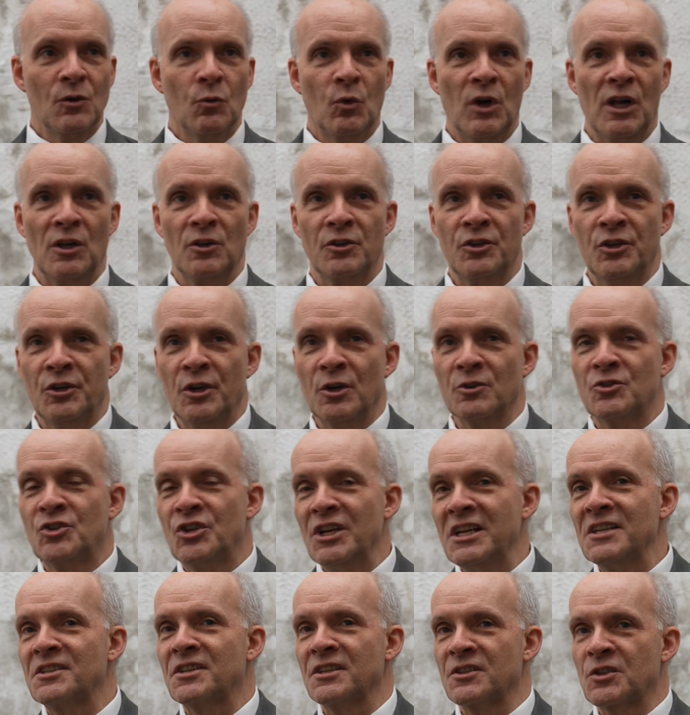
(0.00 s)
Well, you know,
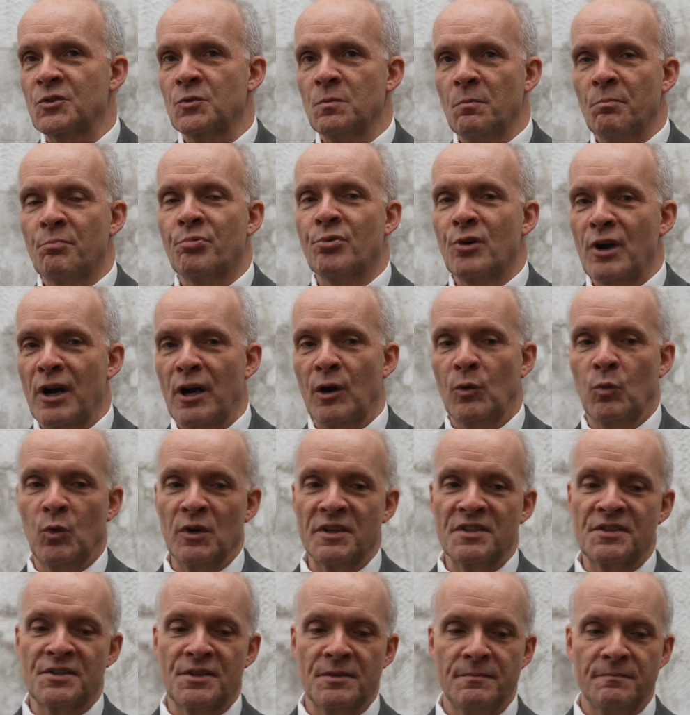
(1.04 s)
Jesus' prayer
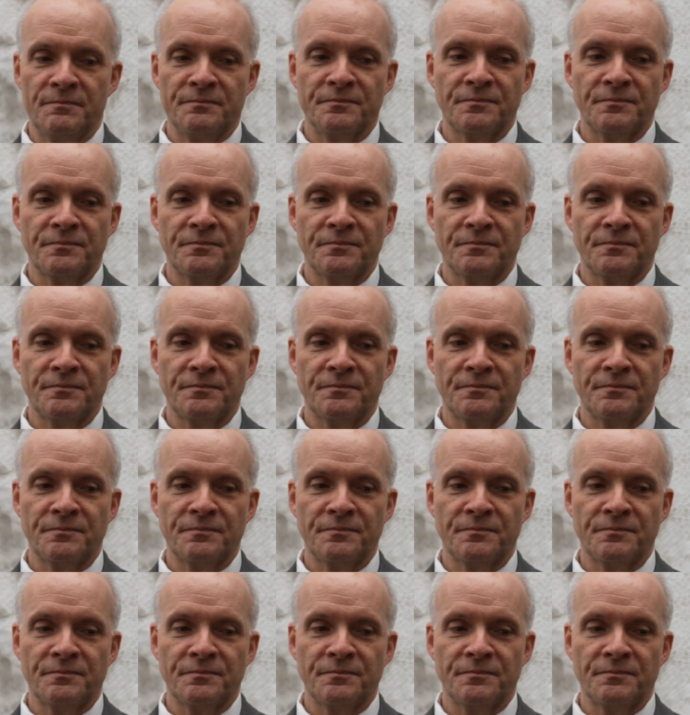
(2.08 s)
was